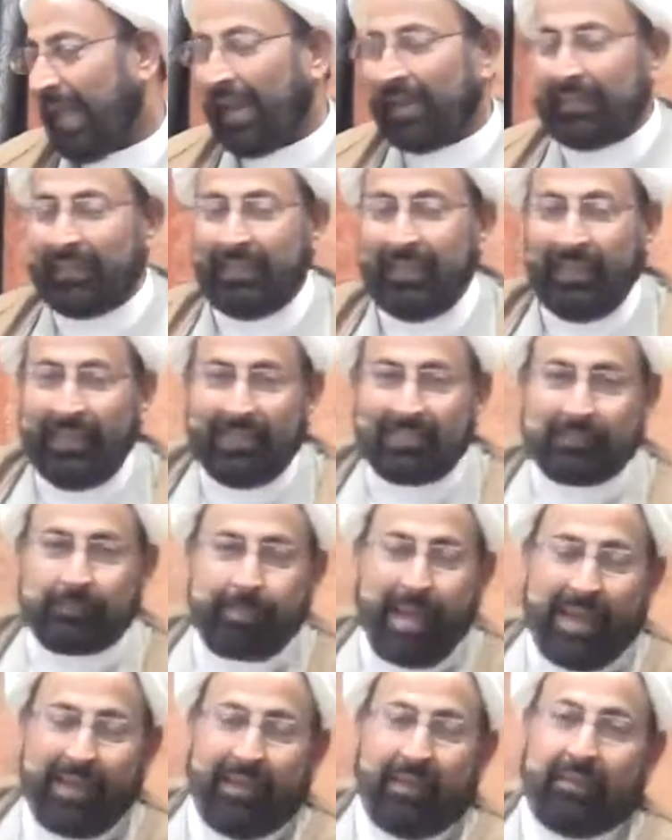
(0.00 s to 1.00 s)
And he is
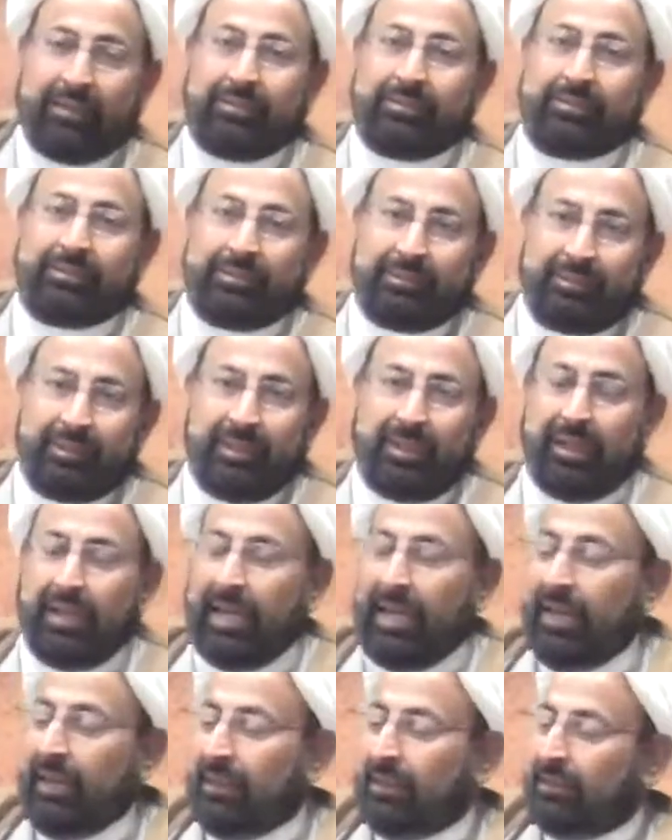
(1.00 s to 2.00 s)
buried
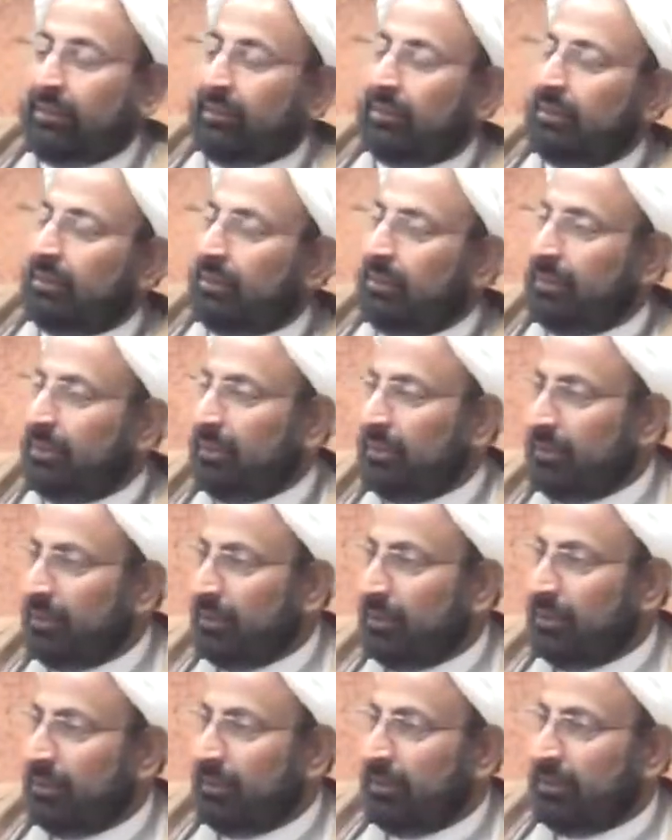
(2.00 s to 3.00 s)
in
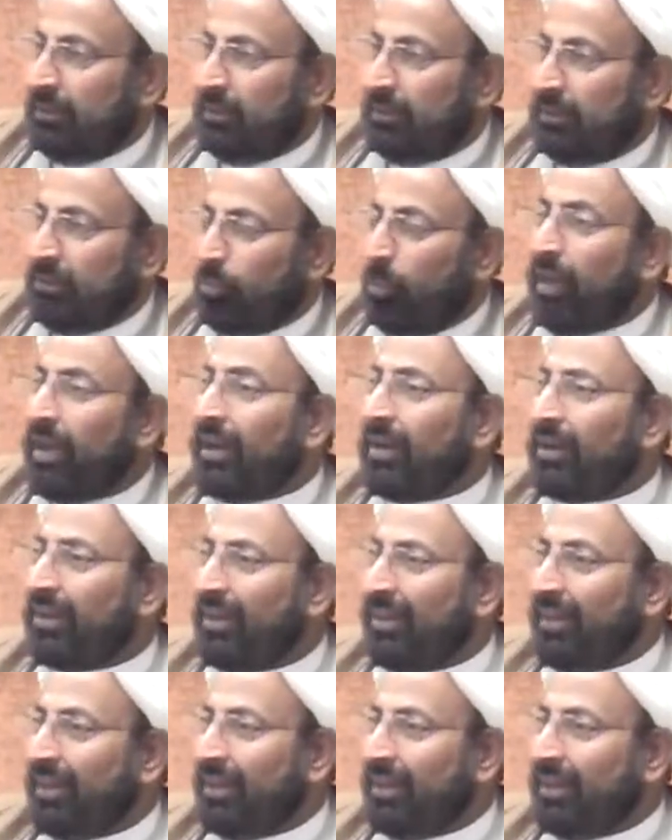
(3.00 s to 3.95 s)
where?